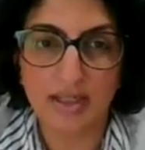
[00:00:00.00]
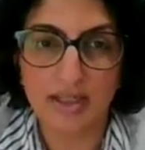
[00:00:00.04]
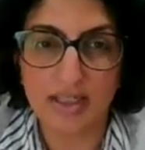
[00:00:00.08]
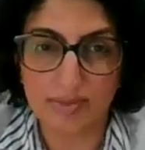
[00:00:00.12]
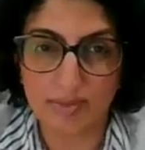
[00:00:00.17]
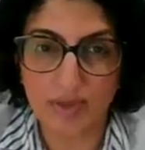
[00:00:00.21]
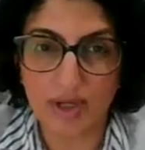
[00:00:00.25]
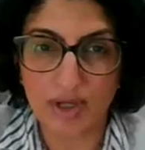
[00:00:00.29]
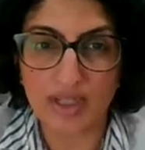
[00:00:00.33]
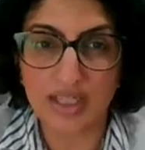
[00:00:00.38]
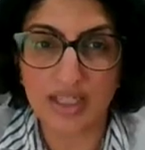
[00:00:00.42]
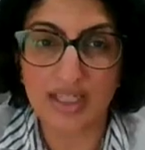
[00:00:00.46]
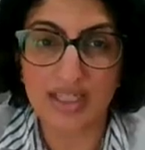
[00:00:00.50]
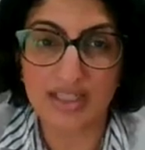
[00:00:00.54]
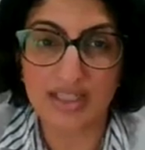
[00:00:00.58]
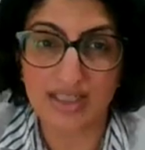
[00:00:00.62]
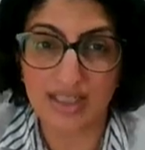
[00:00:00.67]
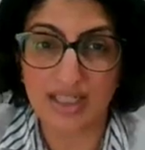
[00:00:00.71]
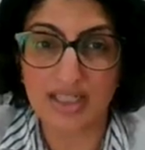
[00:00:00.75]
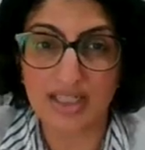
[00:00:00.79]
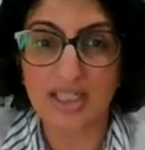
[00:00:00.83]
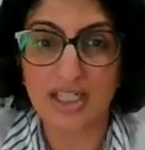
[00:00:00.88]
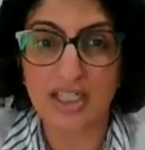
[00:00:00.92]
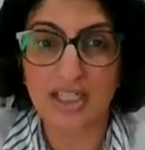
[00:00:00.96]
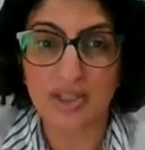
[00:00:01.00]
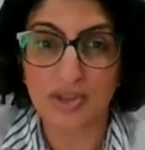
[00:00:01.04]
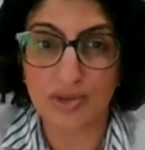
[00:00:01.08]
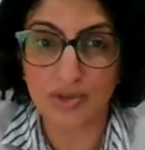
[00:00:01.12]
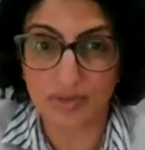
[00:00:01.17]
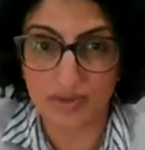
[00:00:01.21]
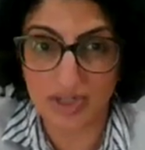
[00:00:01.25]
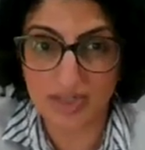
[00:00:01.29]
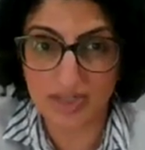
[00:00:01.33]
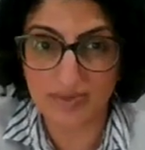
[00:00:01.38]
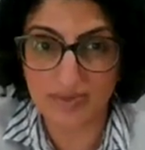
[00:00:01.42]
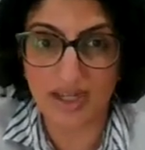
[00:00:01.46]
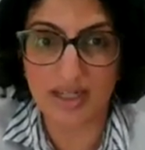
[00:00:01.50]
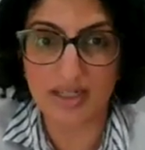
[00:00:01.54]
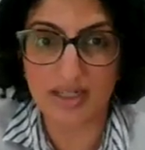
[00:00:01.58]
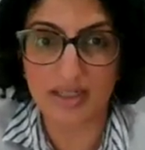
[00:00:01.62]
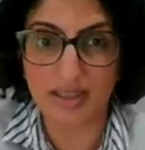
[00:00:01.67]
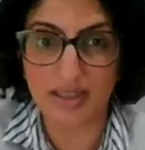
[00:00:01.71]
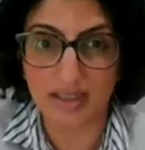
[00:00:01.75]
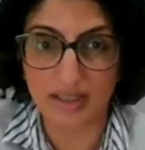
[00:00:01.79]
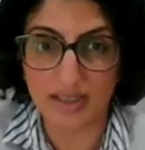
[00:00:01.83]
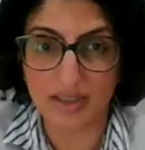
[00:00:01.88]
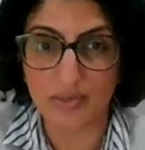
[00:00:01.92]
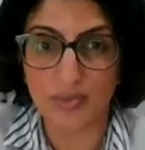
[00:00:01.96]
because smoking is an additional risk
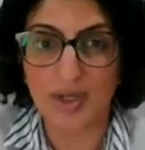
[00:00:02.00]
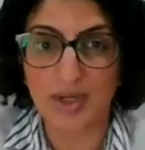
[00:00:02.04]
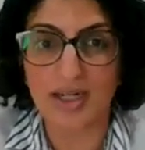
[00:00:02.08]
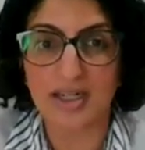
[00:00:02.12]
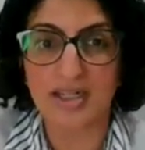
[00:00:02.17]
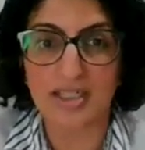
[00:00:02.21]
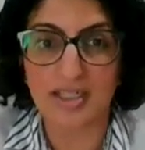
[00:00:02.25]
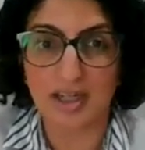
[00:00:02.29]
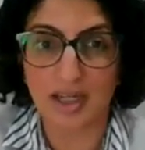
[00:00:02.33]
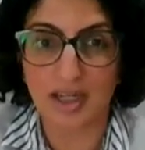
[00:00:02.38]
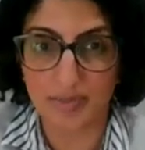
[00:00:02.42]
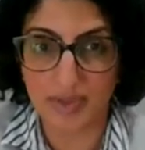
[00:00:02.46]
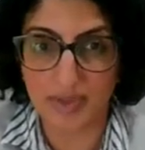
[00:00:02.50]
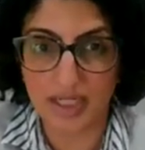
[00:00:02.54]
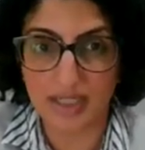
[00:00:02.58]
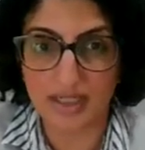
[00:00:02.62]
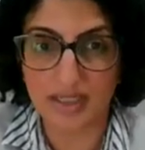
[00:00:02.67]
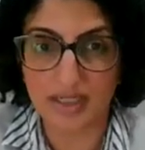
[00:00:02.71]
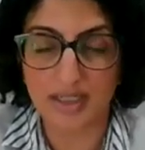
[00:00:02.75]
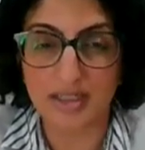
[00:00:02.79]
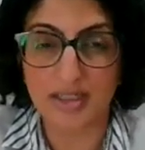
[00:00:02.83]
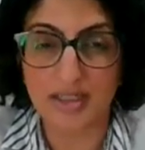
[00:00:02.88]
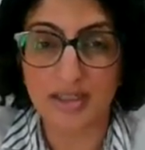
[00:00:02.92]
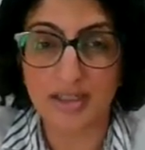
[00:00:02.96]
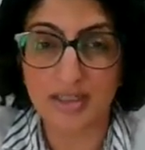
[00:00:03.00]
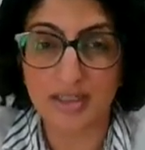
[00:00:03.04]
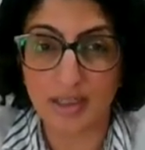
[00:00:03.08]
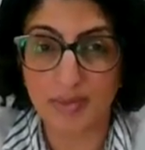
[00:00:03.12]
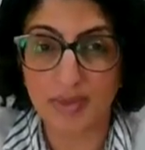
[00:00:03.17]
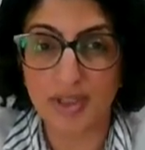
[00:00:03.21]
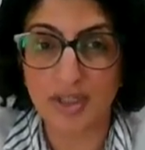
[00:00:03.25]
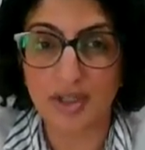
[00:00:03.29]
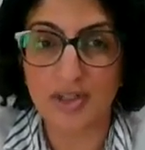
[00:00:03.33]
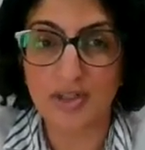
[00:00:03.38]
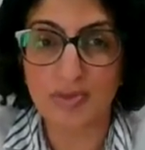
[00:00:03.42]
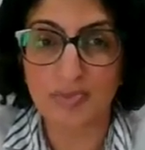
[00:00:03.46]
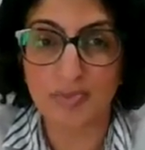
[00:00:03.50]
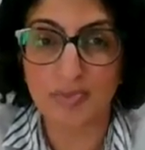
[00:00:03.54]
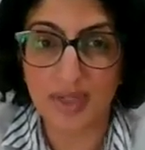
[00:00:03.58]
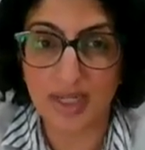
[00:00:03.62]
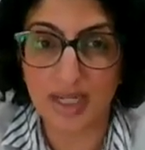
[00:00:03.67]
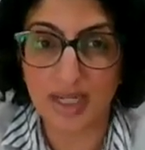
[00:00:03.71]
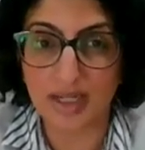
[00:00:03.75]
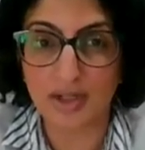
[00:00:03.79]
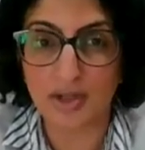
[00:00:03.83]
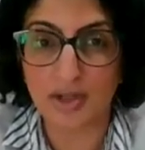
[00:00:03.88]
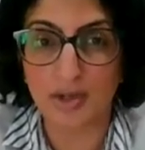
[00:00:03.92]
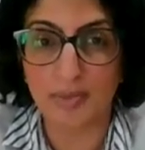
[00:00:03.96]
factor as well as diabetes to some of those
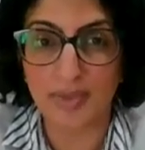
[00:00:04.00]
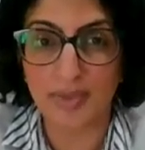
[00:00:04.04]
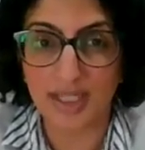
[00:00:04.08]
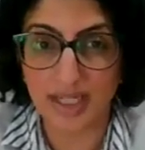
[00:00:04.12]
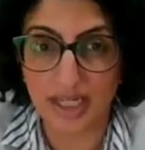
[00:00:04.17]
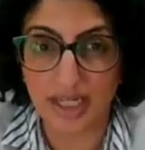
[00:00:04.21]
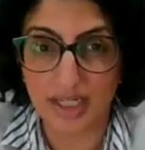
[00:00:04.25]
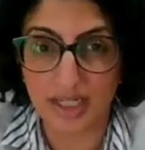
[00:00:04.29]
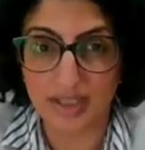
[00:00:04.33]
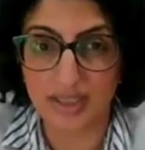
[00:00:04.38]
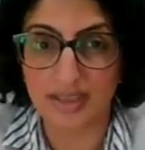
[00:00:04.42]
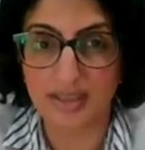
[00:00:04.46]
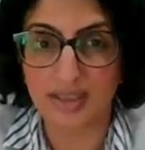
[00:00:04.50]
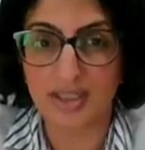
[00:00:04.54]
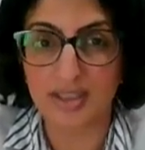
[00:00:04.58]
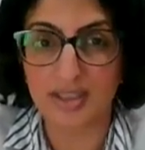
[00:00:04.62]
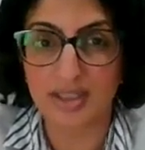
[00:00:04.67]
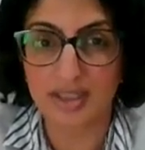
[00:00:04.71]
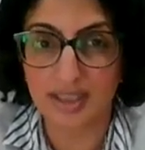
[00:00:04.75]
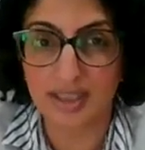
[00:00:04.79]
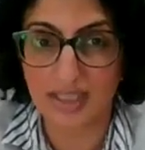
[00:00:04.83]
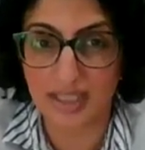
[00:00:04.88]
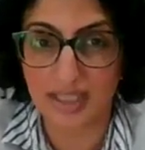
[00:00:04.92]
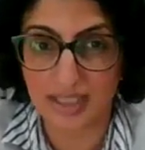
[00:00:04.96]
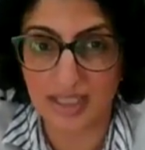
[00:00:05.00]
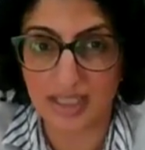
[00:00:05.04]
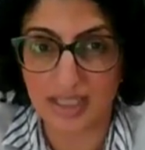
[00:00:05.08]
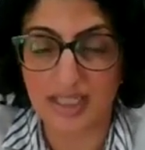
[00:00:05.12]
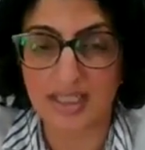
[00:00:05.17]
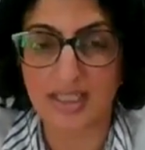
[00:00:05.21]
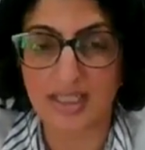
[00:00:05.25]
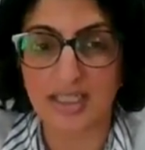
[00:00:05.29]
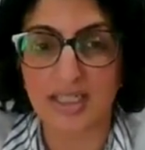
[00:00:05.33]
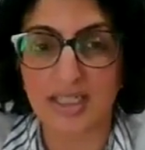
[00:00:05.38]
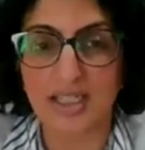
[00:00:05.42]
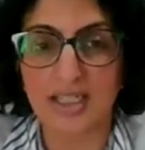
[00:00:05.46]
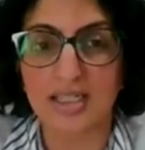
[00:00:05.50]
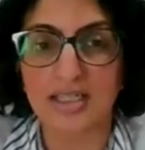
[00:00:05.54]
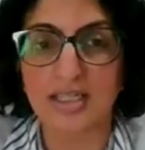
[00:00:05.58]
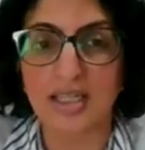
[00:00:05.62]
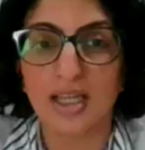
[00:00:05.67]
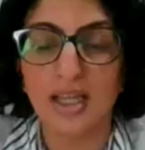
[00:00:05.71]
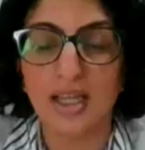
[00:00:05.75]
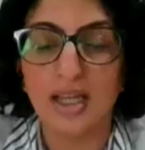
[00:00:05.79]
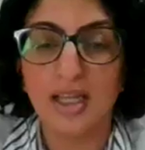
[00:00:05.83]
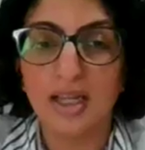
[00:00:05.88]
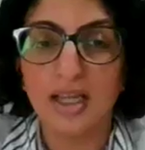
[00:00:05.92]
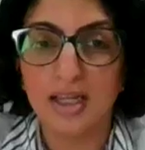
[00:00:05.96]
big complications such as kidney
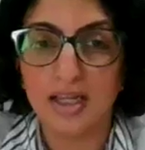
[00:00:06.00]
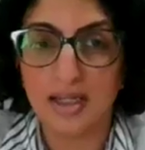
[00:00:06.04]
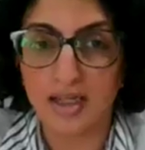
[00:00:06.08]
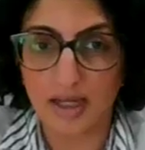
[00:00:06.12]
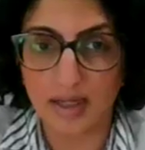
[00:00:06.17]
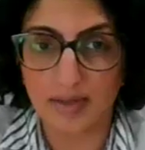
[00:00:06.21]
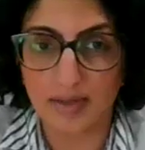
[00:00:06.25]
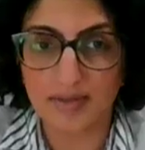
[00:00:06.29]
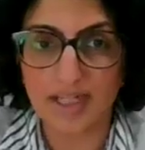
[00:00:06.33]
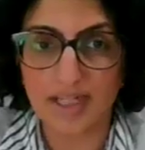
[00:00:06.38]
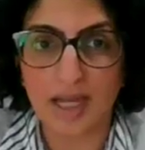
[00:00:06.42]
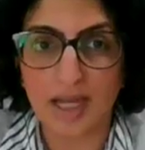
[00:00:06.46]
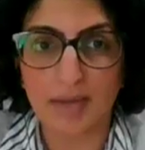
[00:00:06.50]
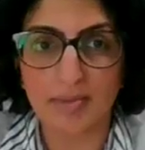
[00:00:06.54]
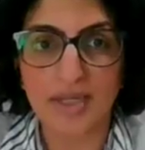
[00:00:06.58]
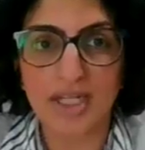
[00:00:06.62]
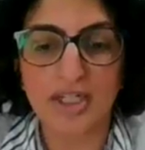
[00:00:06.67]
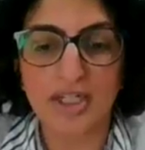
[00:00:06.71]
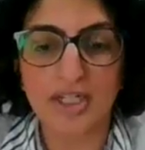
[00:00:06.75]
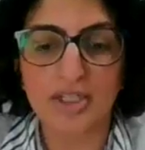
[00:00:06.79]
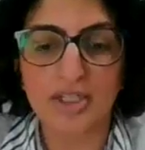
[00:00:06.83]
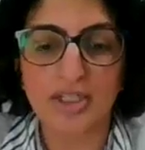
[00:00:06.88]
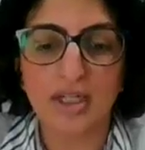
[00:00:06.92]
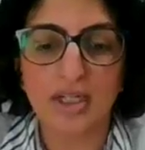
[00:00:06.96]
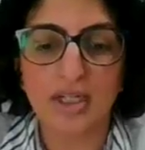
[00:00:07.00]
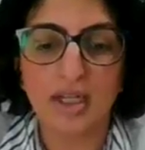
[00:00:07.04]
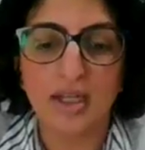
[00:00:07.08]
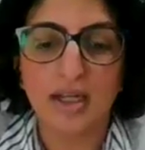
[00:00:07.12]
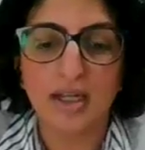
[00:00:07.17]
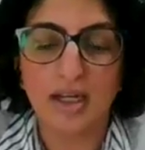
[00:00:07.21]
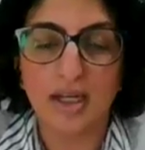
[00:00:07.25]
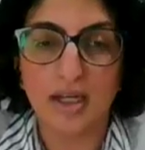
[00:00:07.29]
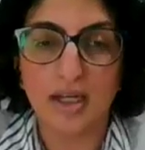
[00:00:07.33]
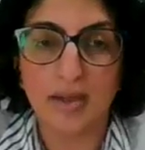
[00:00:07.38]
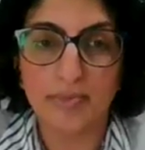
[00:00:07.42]
disease, nerve damage,